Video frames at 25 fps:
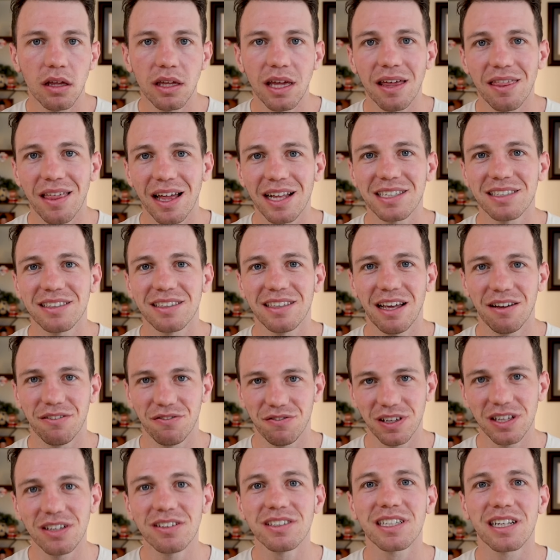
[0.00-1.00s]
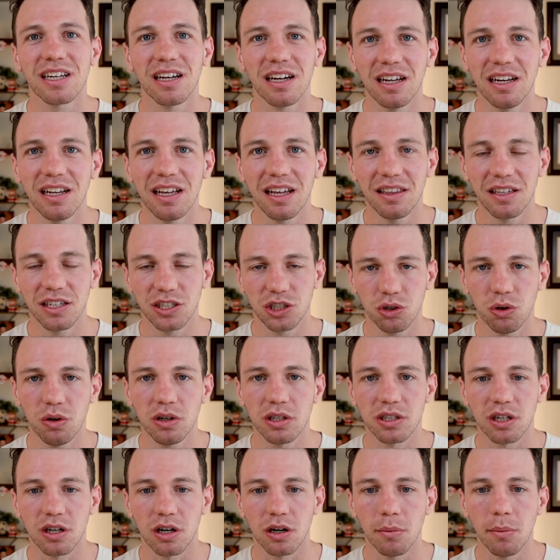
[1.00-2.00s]
Yeah, that feels good in the
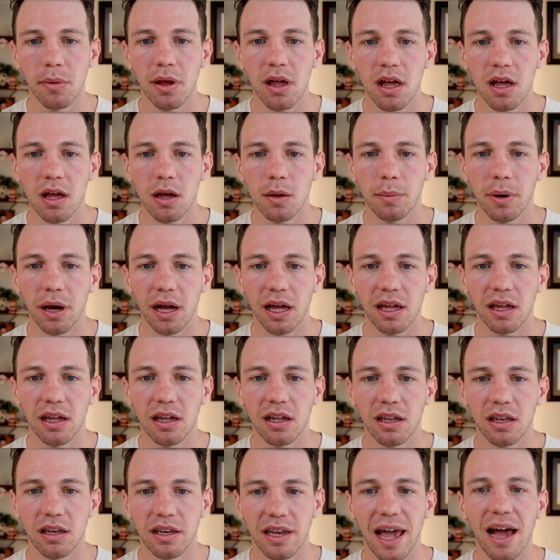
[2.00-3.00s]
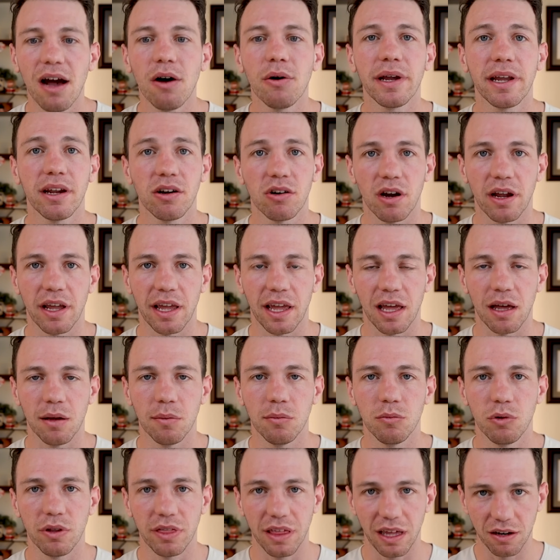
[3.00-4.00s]
short term, but now here I
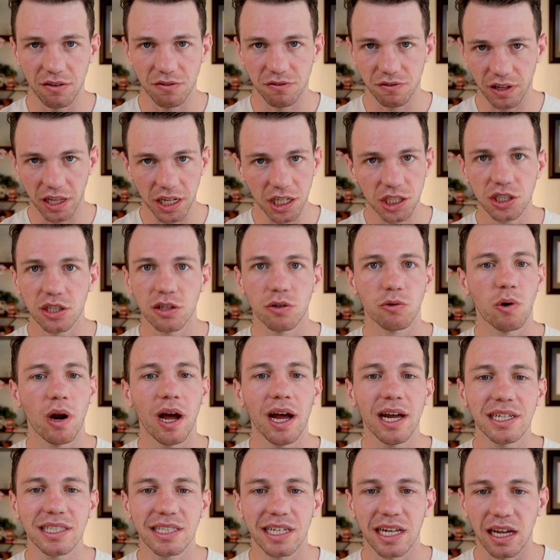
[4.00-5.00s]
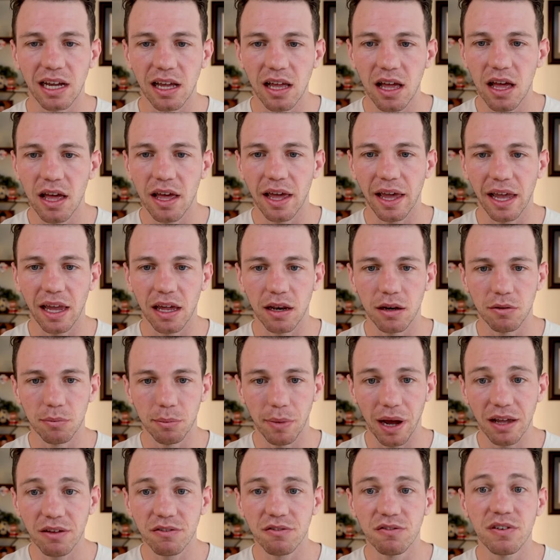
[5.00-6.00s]
am with inflation rising and
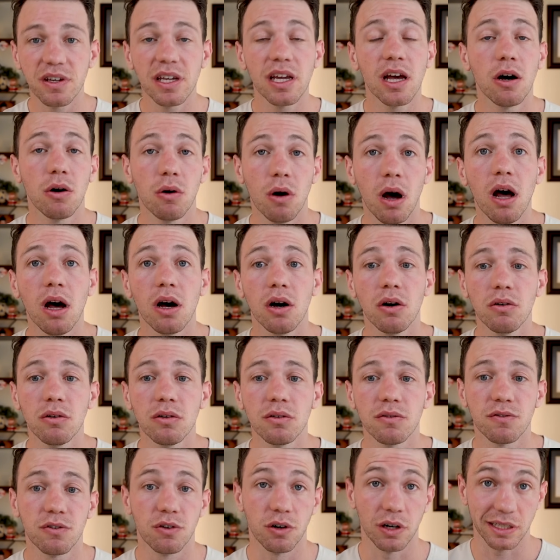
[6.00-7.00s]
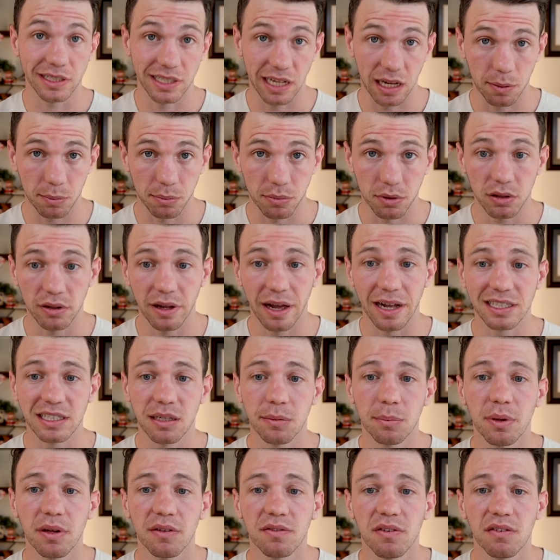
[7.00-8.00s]
my VOO, for example,
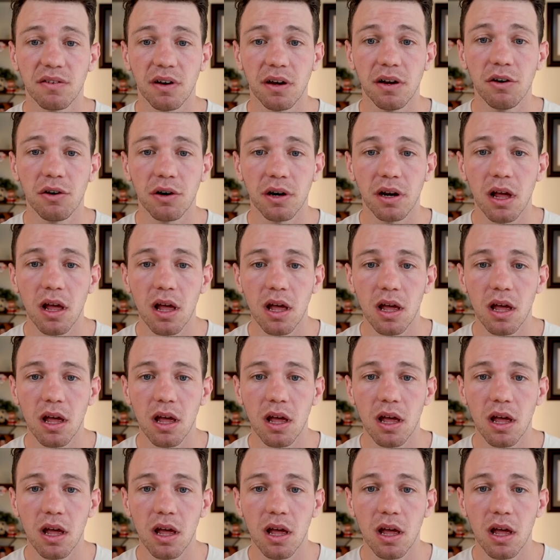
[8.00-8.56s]
S&P 500,